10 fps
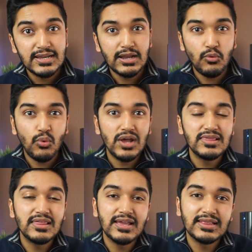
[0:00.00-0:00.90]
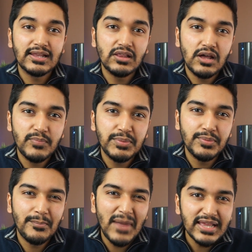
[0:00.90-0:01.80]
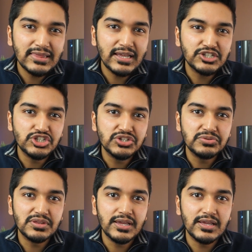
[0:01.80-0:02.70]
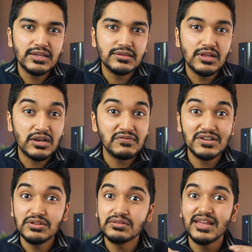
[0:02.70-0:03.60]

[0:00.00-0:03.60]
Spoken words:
Now one thing that a lot of people might like to use is not even use